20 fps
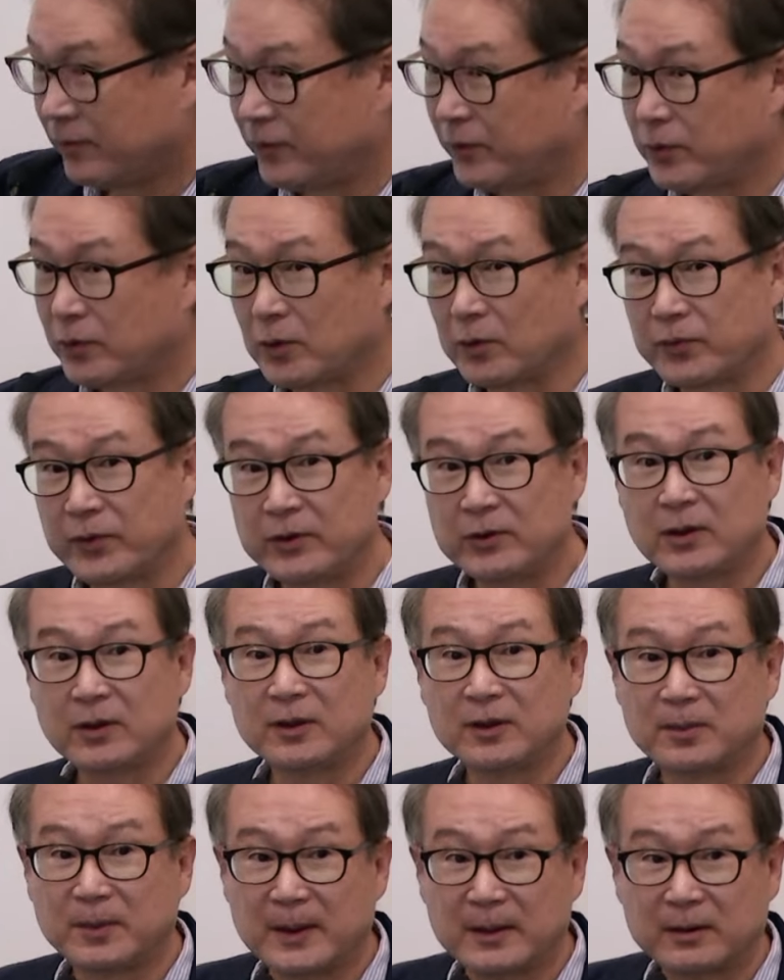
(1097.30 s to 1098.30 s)
So
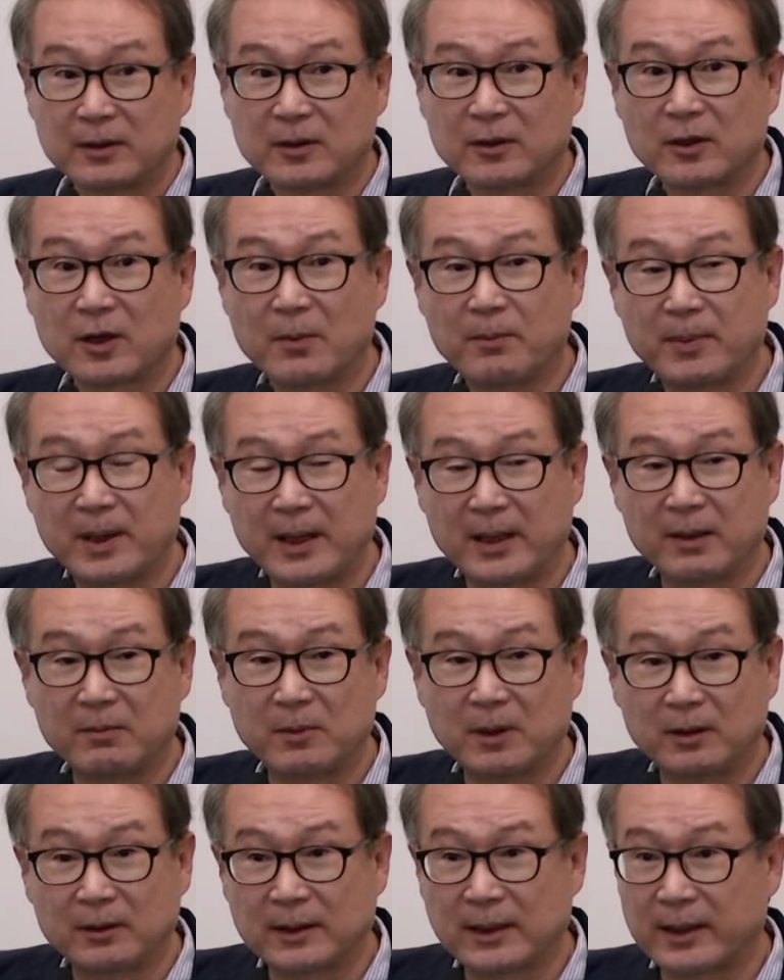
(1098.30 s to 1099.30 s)
Fusion is basically
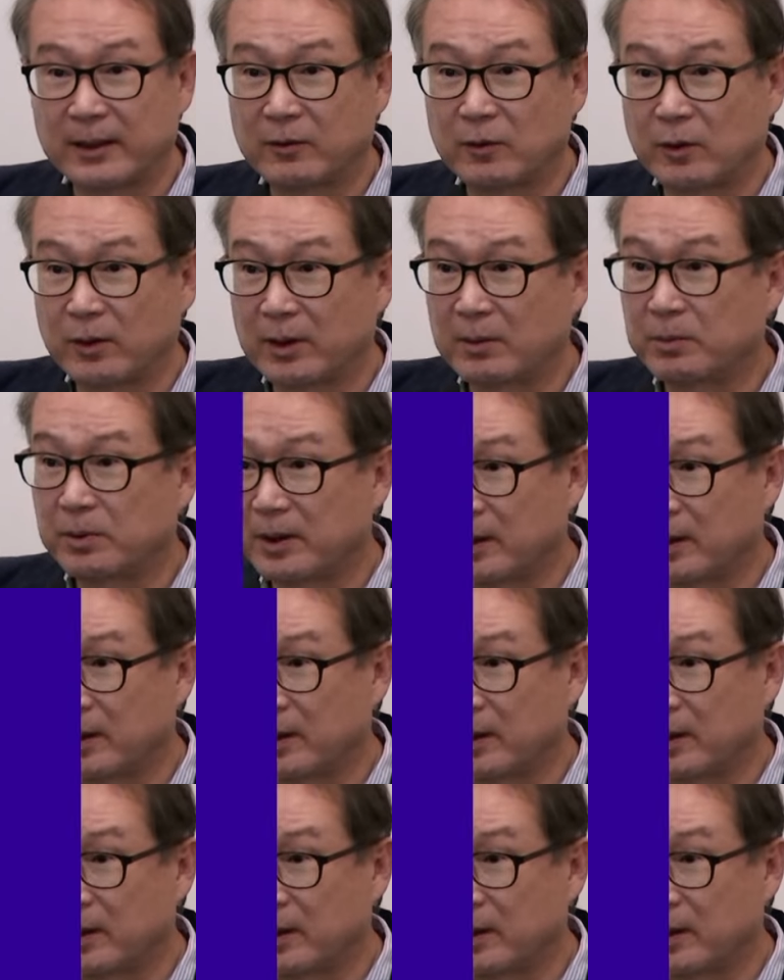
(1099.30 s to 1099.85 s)
combining multi-query